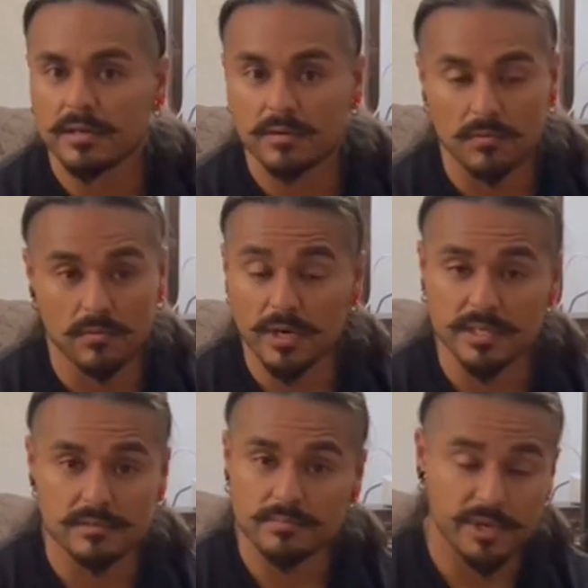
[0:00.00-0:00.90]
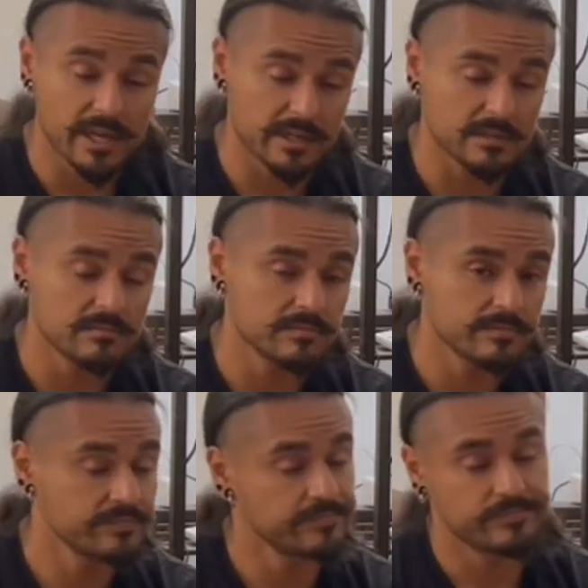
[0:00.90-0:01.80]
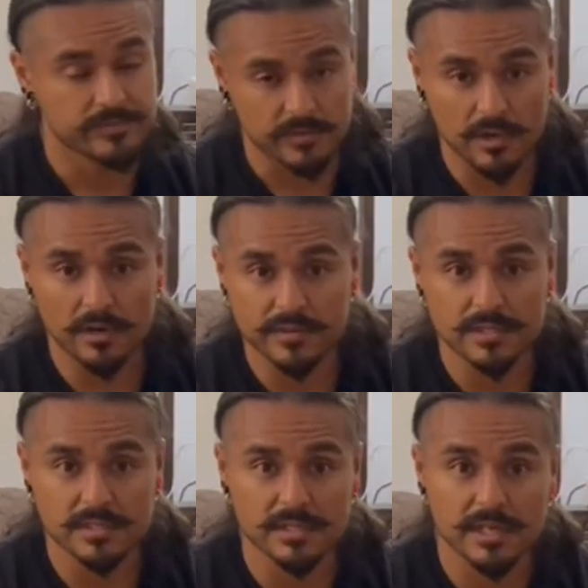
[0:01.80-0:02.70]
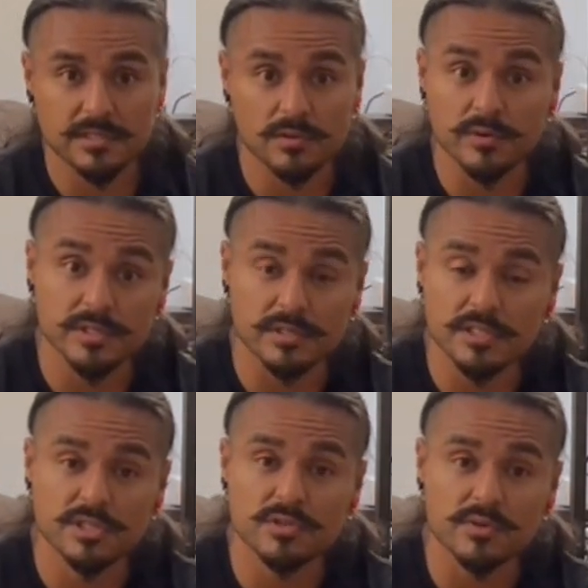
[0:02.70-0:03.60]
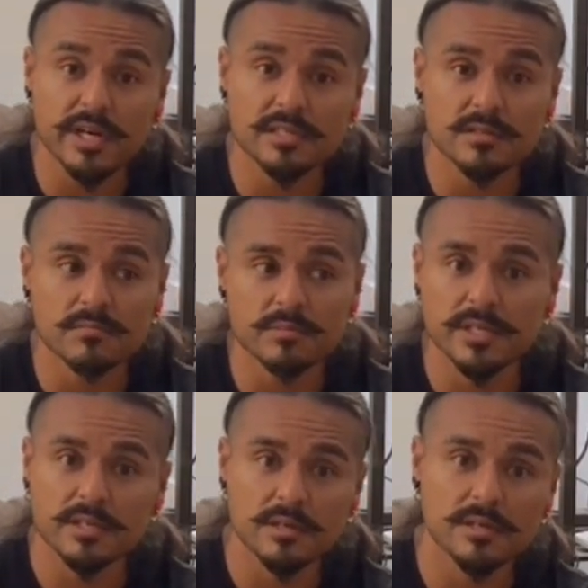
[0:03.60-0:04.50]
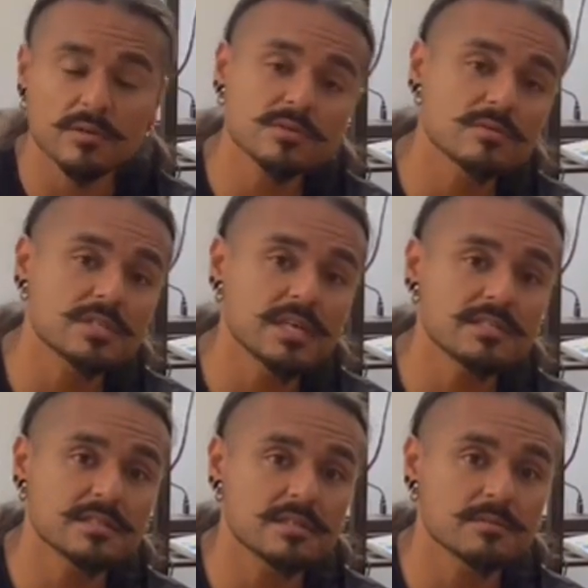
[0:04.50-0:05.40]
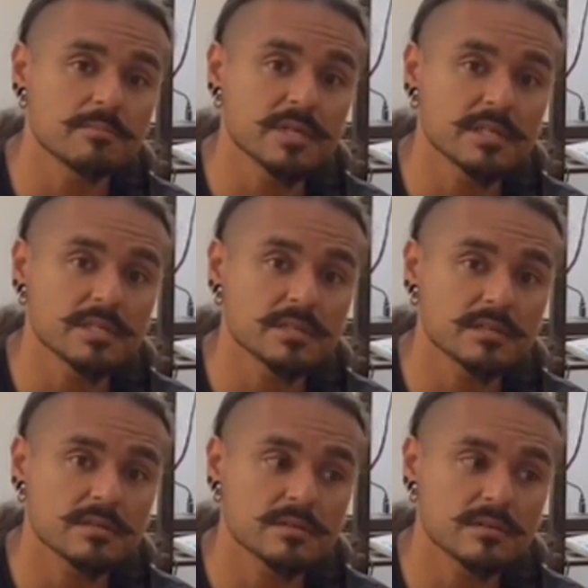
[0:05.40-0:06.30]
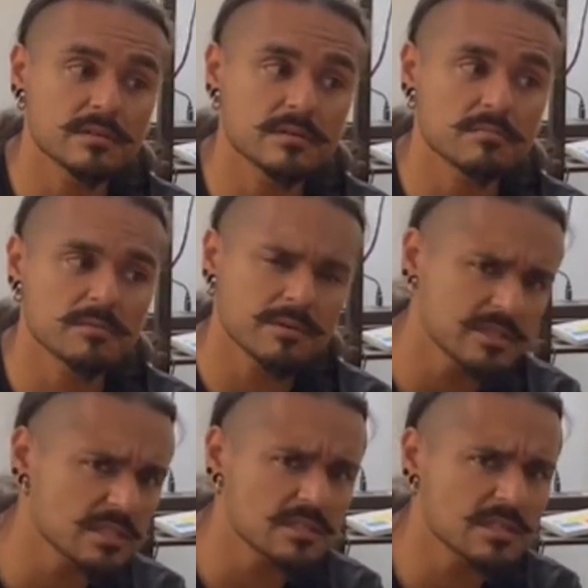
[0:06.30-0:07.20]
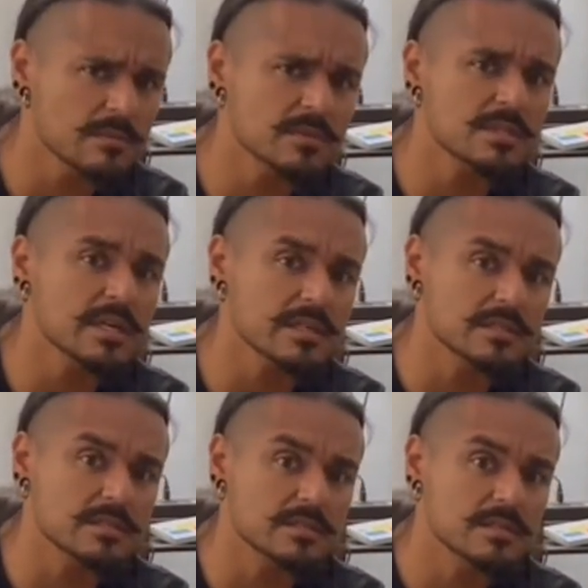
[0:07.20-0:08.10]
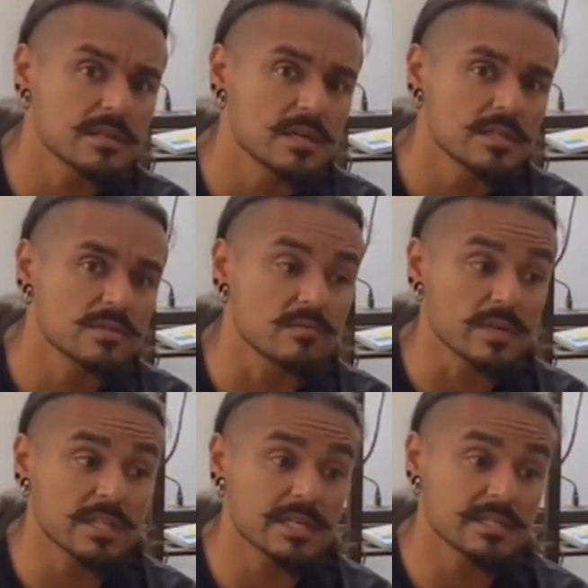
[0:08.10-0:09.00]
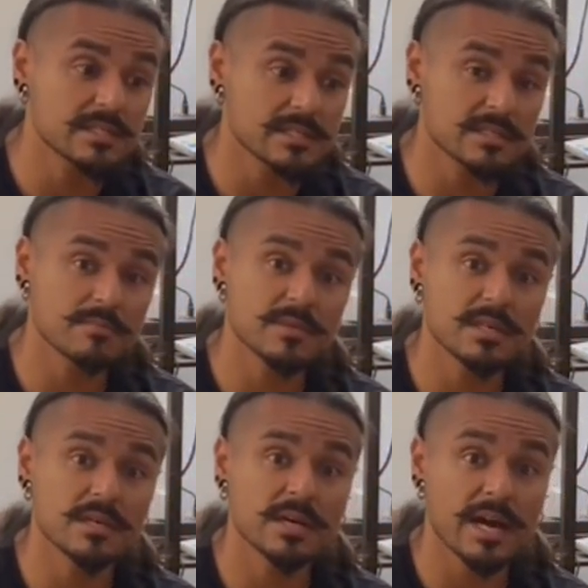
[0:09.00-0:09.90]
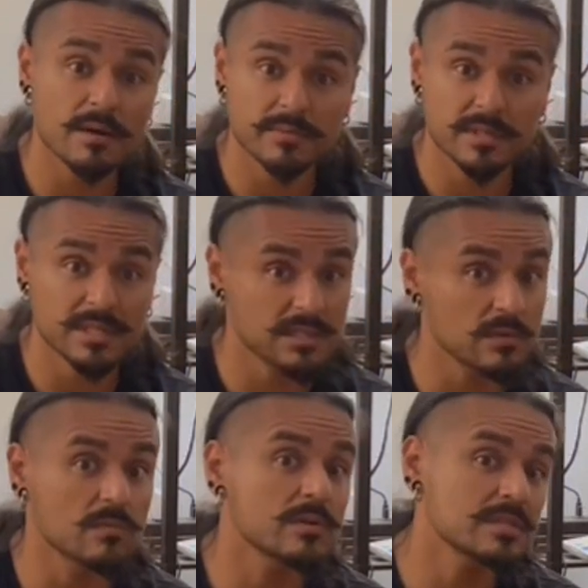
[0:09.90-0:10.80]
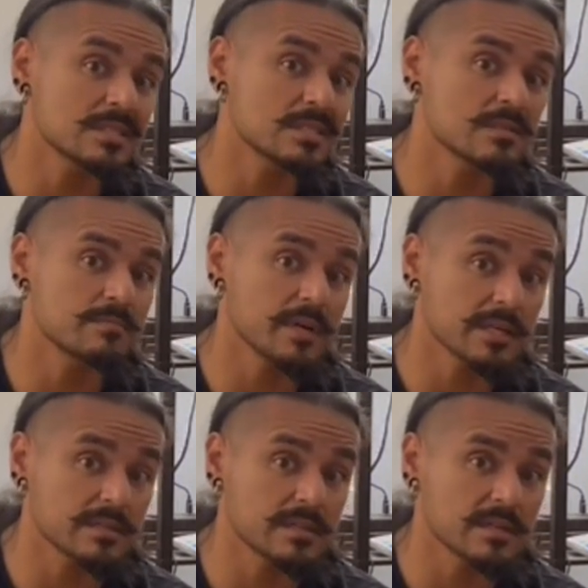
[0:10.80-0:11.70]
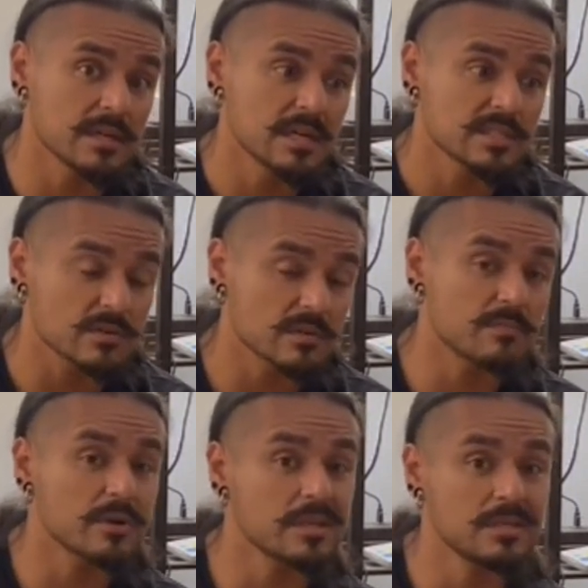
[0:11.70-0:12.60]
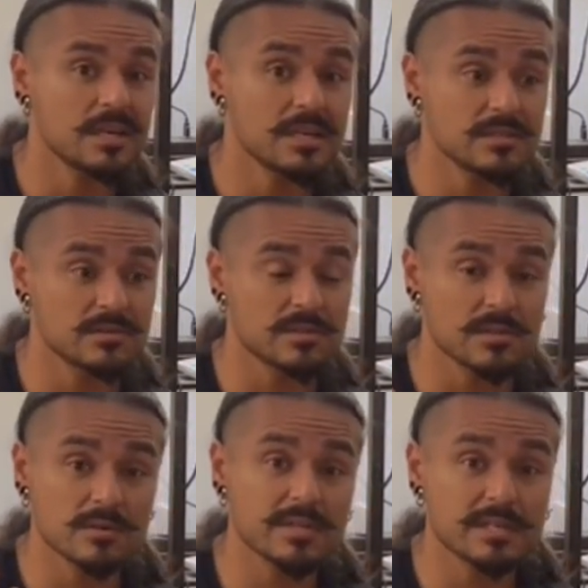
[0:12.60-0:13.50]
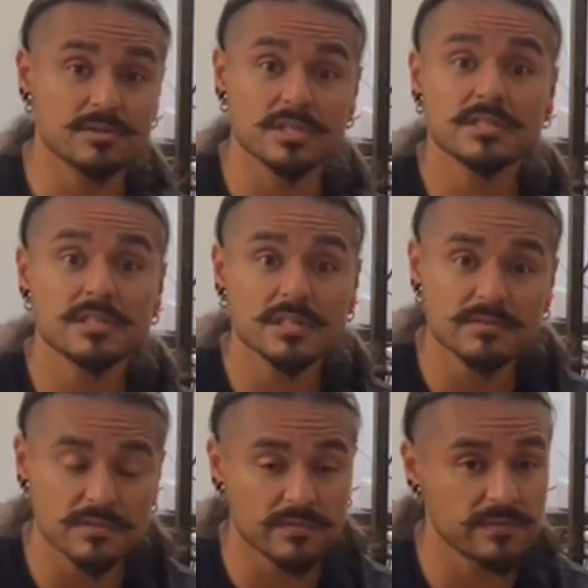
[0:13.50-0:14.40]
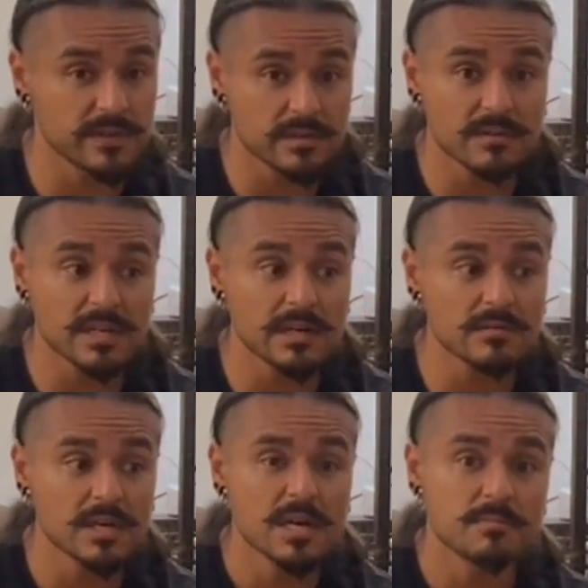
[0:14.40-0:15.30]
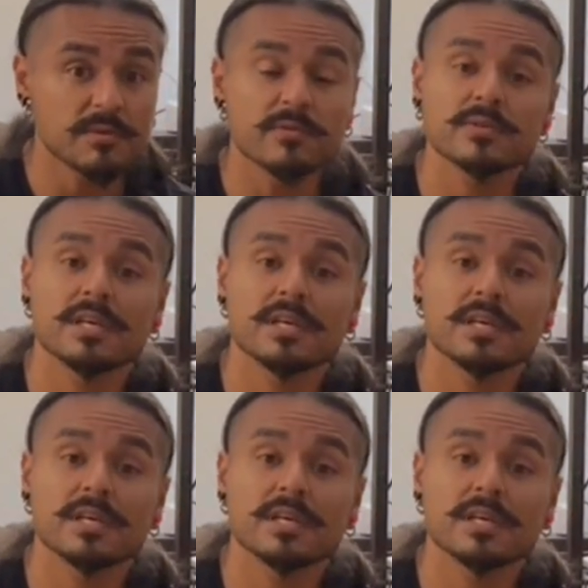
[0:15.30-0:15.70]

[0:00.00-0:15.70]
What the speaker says: one, pain, obviously that's going to distract them, but it also takes them a minute, maybe just a couple seconds, to realize that something happened that they weren't expecting. So the brain has to slow down just enough to figure it out before they